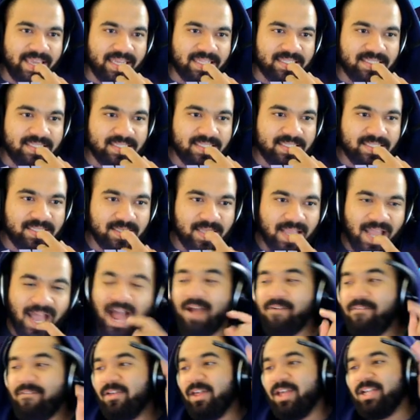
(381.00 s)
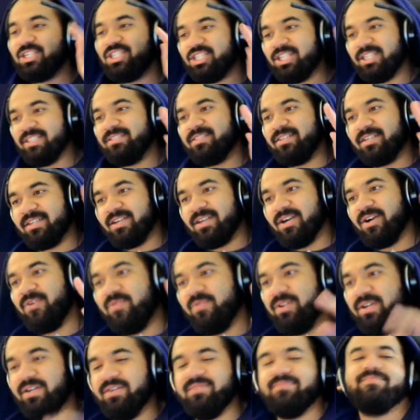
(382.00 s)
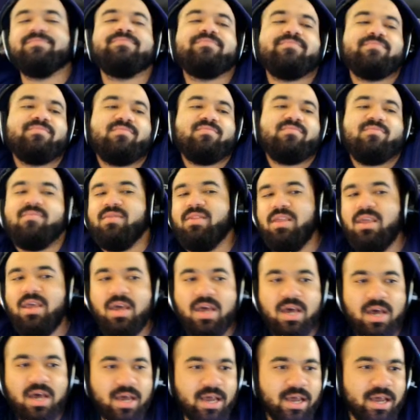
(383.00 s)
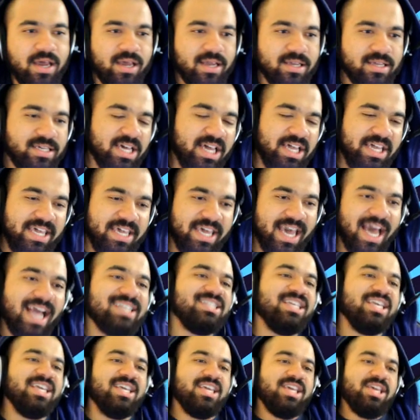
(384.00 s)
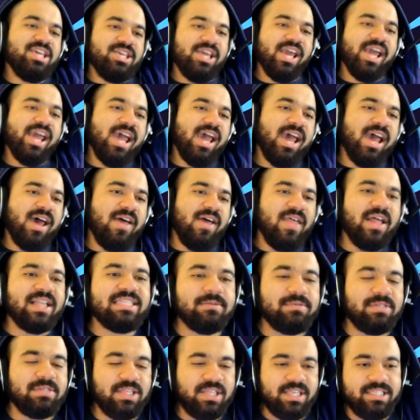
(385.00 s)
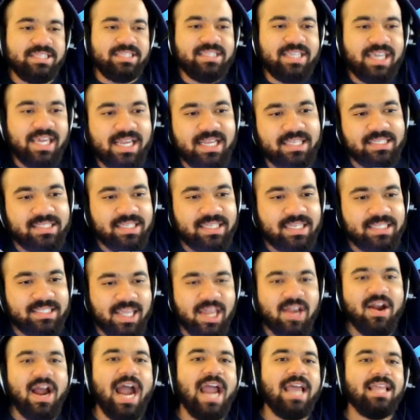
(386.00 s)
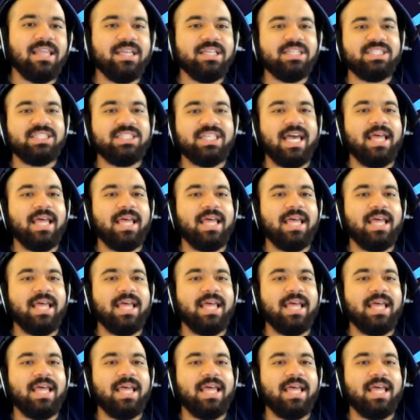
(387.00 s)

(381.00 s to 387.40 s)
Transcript: kids? I feel like she's the kahuna. Kakashi! Yeah, that's up to these kids. It's their island